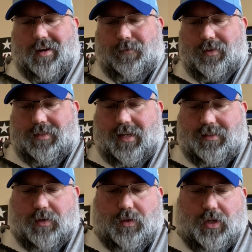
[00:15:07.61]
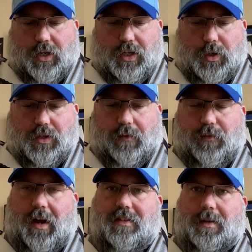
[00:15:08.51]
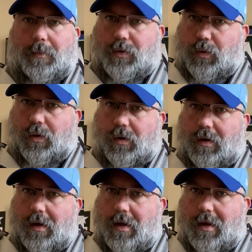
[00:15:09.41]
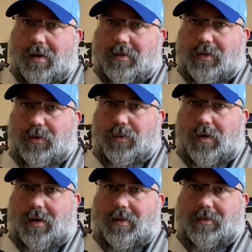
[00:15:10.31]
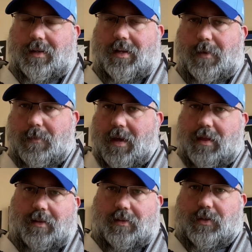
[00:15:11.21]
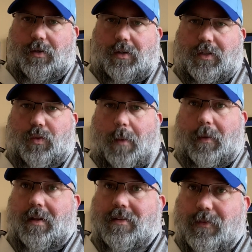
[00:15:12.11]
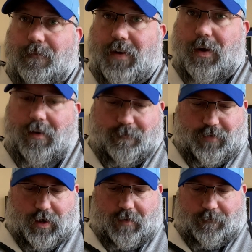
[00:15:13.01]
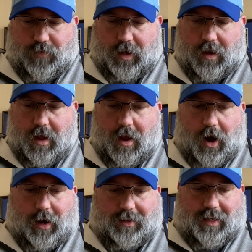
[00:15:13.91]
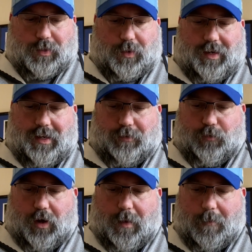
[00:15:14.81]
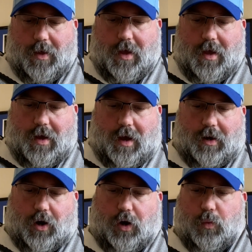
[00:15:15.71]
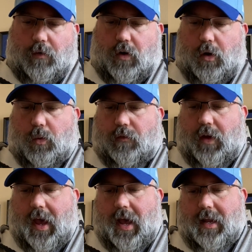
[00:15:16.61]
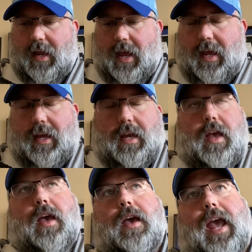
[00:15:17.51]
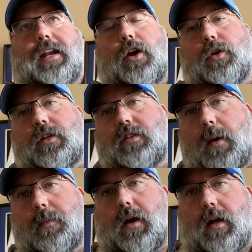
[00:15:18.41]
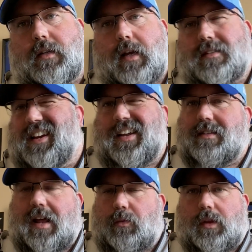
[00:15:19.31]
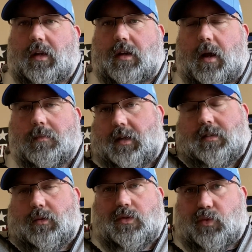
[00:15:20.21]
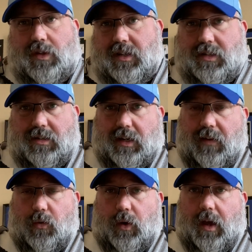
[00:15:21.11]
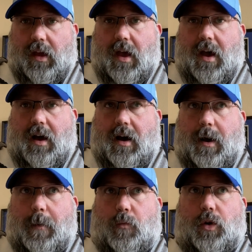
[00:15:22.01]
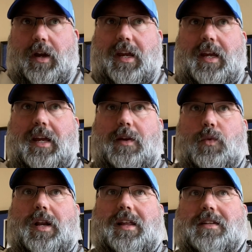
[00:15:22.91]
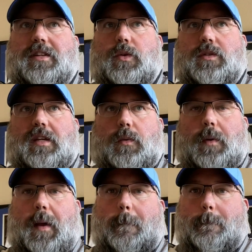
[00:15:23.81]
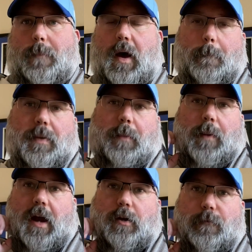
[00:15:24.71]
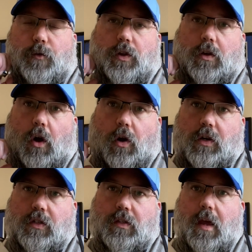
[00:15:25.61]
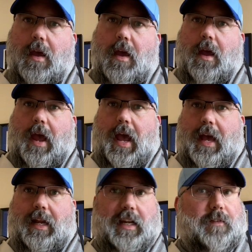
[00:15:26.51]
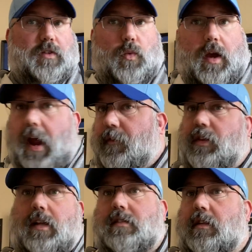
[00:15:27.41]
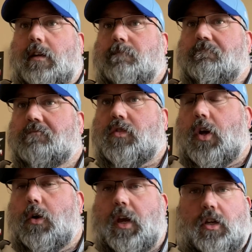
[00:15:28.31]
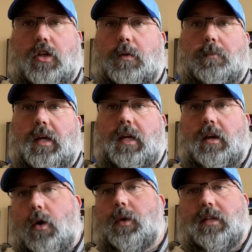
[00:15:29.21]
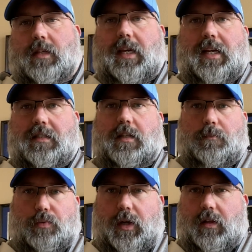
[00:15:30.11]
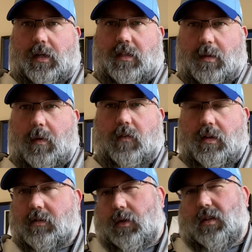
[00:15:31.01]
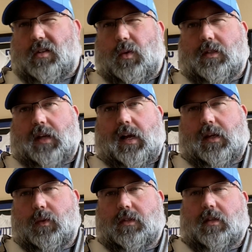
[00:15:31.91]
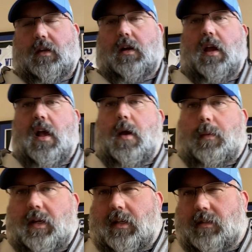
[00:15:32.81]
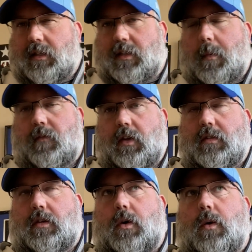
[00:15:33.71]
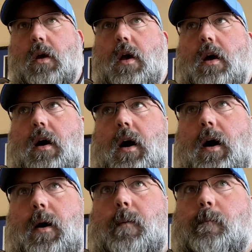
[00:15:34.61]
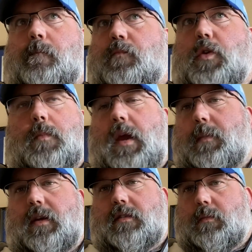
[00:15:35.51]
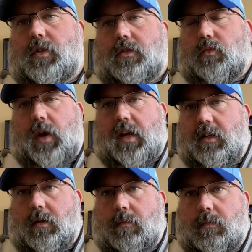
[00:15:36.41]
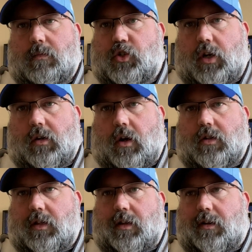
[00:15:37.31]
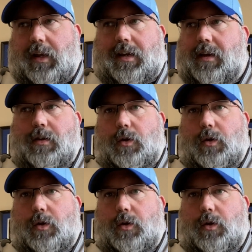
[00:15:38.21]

of different sets, so you can usually find something cool to uh, send him and then do a little swapping. So very, very fun. All right, this one is from uh, Cardwolf. Cardwolf had a 800 sub contest. I guess not really a contest. It was really just a giveaway um, where he, what he likes to do is he'll buy a big binder full of cards and he gives away everything that's in there. So it could be, oh, he, he gets to pre-look at some of it. So he doesn't know exactly what's in there, but he can see some of it. So um, there may be some just random junk cards in there, like